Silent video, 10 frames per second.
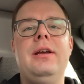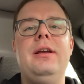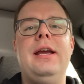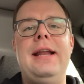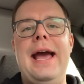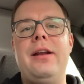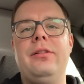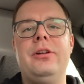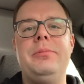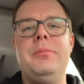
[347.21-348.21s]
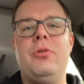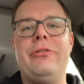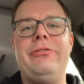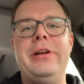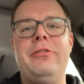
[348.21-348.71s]
it had a little bit more
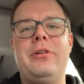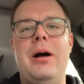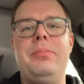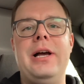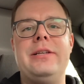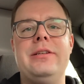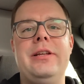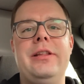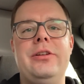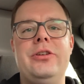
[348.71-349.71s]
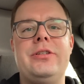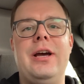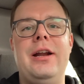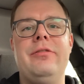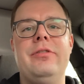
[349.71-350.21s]
flavor complexity than just
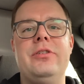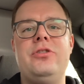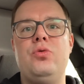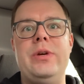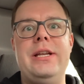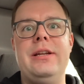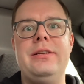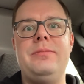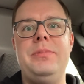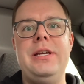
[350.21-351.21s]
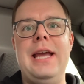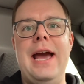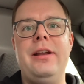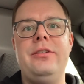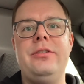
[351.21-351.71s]
kind of a sweetness being
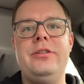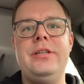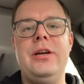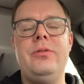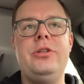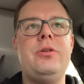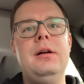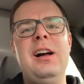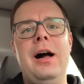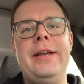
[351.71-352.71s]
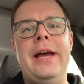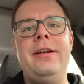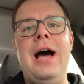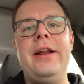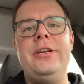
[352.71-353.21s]
added to the sandwich. Again,
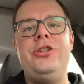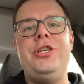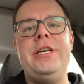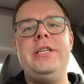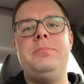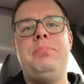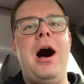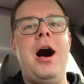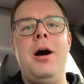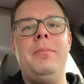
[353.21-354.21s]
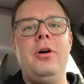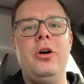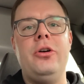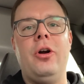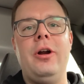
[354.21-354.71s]
not a cheese bomb
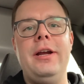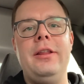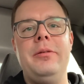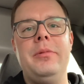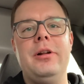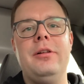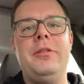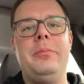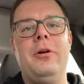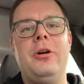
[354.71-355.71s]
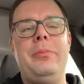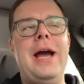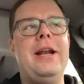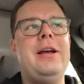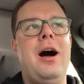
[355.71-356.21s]
occurring in the middle of the burger
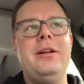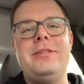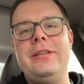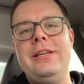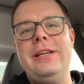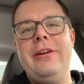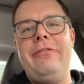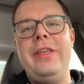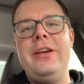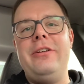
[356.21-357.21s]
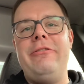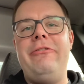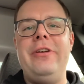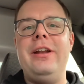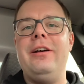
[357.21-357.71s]
patty. Honestly, if they can
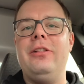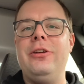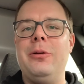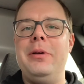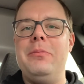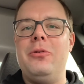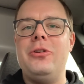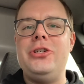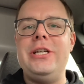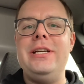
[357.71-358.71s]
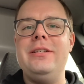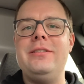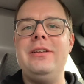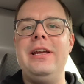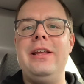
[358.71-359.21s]
fit a little bit more
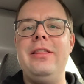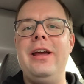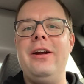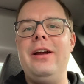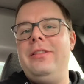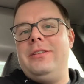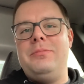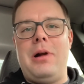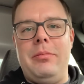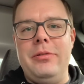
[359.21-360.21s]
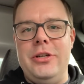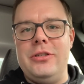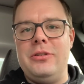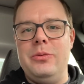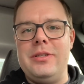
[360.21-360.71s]
cheese in there, and this is probably
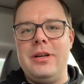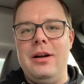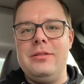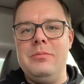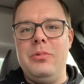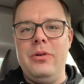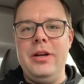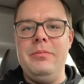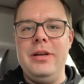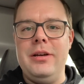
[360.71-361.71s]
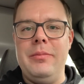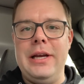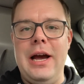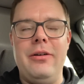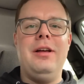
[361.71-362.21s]
just the Wisconsin boy in me coming
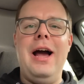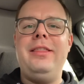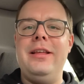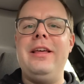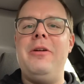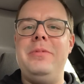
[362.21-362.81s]
out, I think that would be